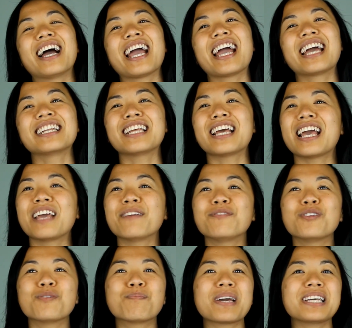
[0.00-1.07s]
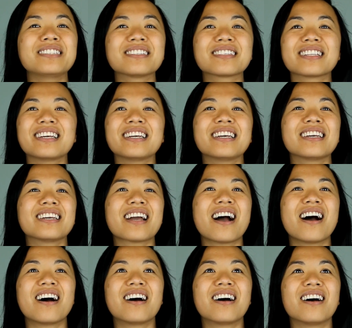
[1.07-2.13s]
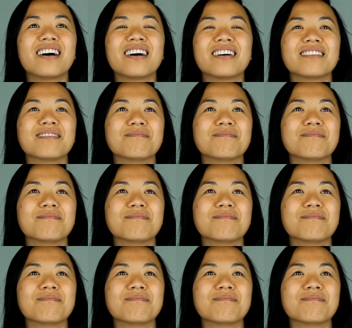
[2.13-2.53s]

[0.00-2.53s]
And if you basically are